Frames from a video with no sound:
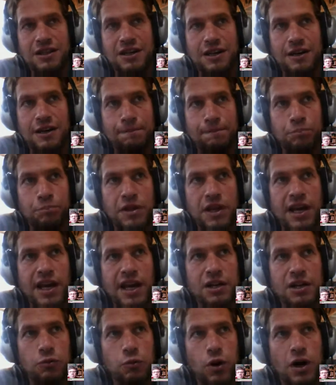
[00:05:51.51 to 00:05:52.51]
And
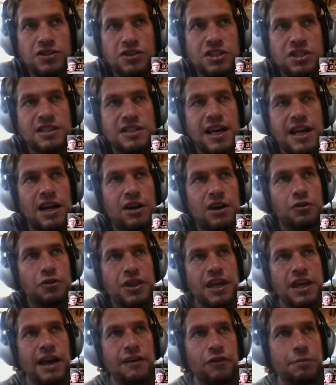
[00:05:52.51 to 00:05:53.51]
it wasn't, I don't
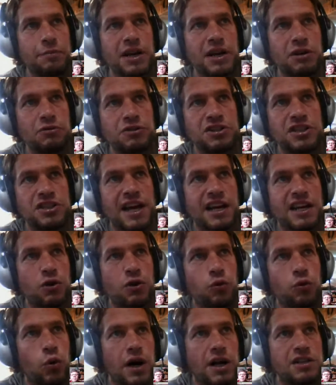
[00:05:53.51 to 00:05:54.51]
think everybody resigned at
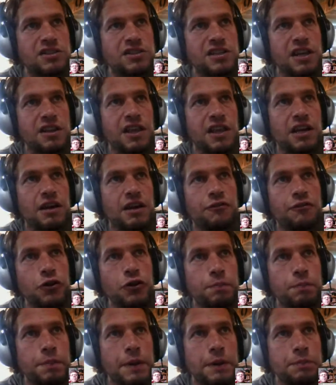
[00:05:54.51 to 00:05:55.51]
once. I think a
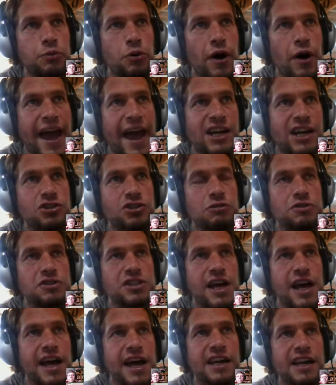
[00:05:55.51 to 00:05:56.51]
few people actually
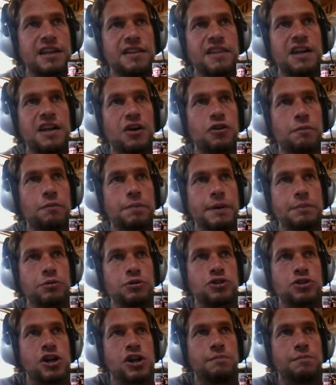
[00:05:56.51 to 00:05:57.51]
resigned and then other people
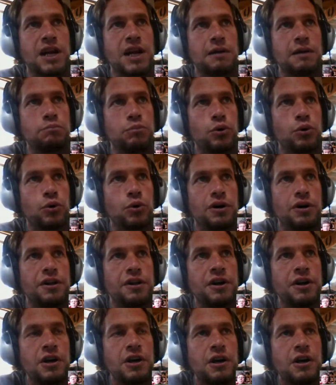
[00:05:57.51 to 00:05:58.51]
jumped on board.